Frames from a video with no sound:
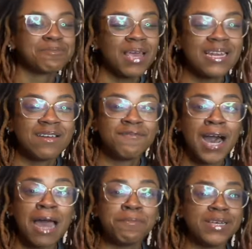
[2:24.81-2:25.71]
made the
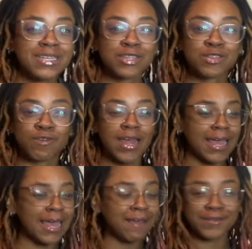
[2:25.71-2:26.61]
vibiest
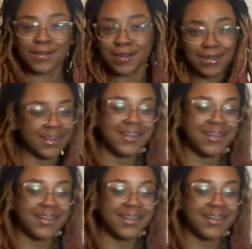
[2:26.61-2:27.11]
threat ever.